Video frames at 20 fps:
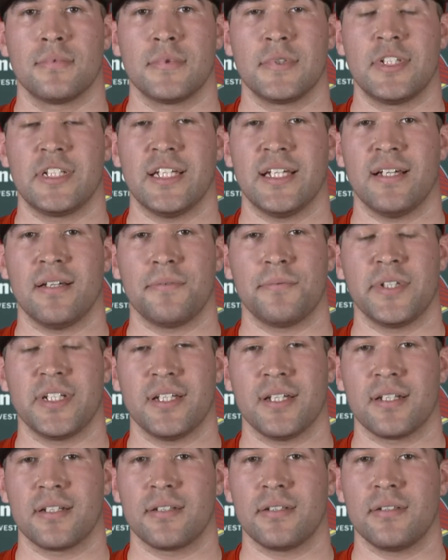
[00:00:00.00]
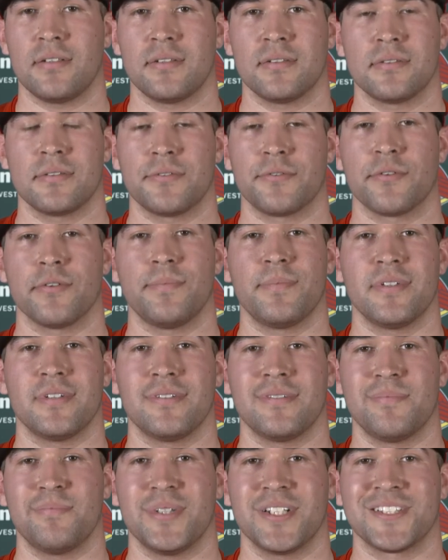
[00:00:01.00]
Yeah, we got a group
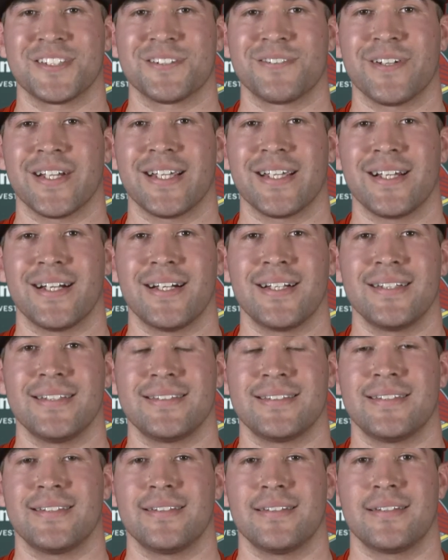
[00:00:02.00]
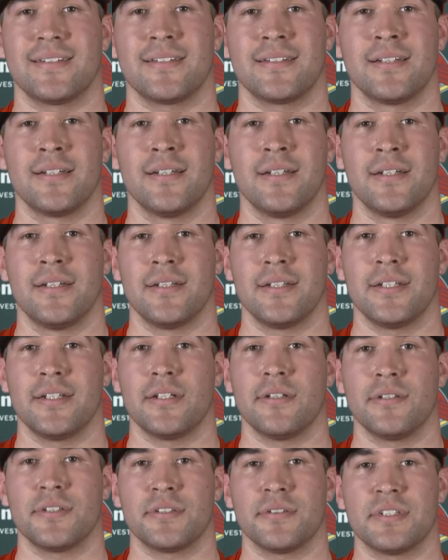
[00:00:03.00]
of a bunch of great guys, and, uh, you
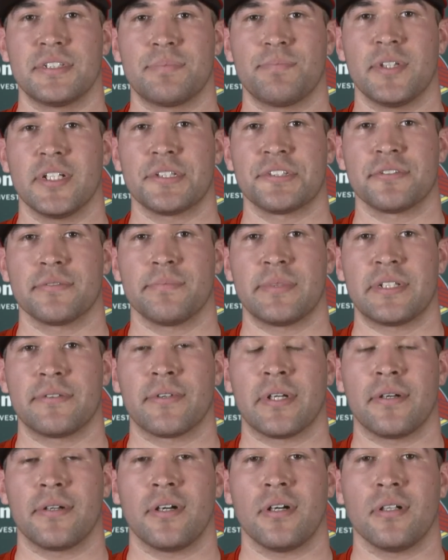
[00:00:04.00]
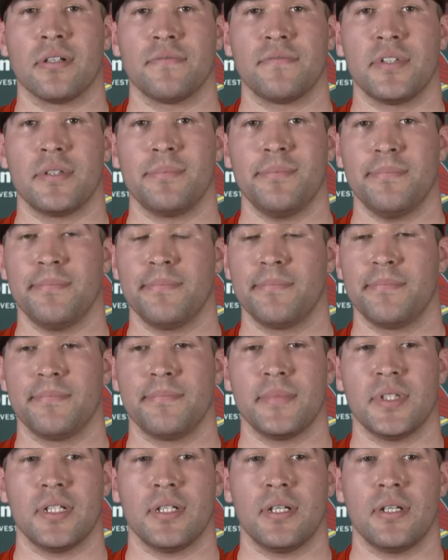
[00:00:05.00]
know, it's always a pleasure to be around all of them.
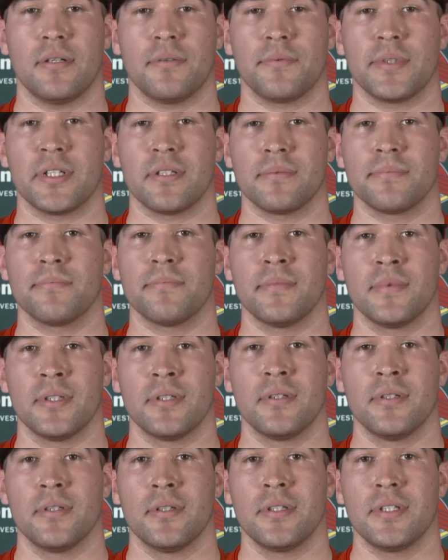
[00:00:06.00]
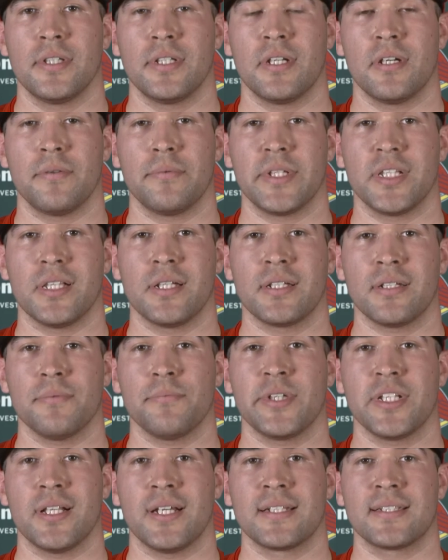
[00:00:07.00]
Uh, we You know, we like
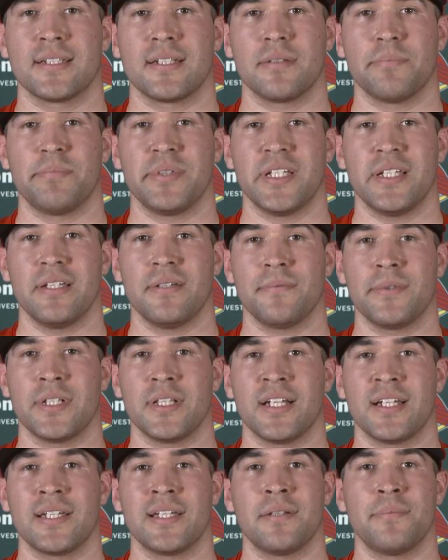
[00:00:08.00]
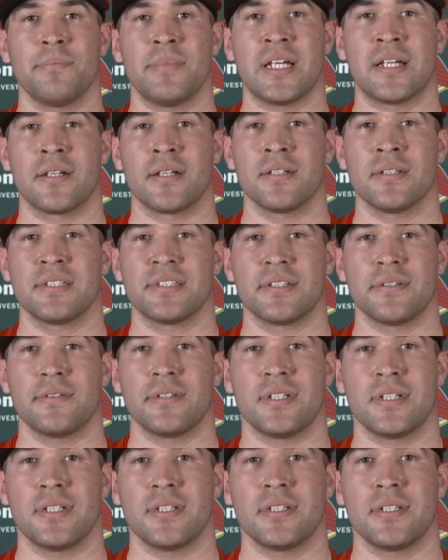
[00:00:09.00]
we like to compete. We like getting better. So,
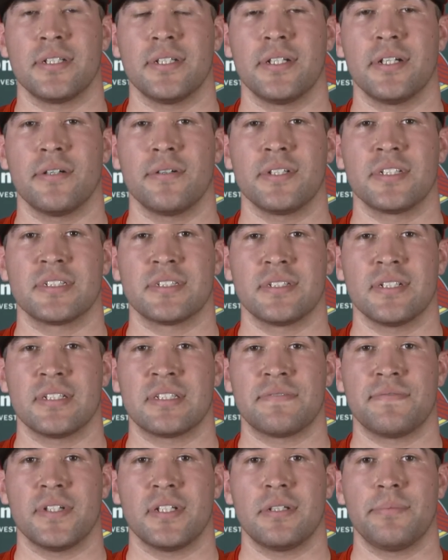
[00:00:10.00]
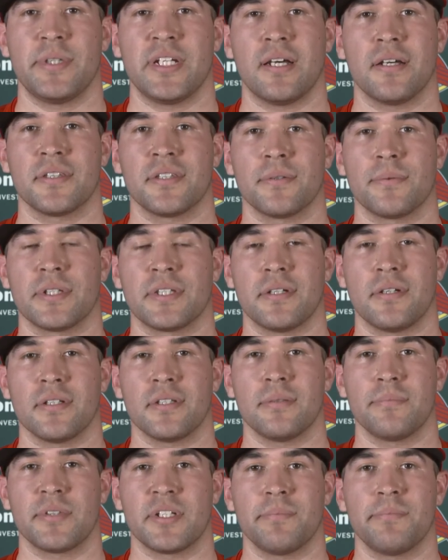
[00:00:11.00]
uh, you know, it's it's fun to be out there with all
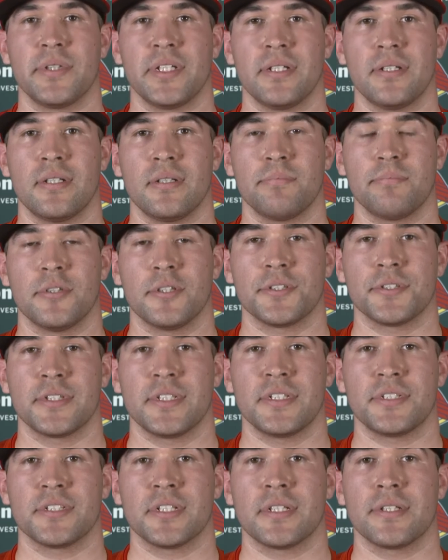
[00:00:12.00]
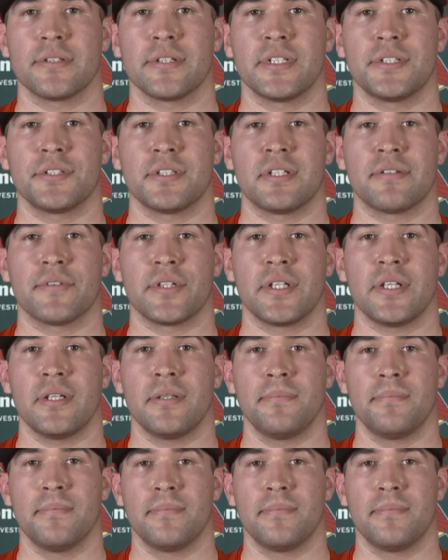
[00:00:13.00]
them competing and pushing each other each and every day.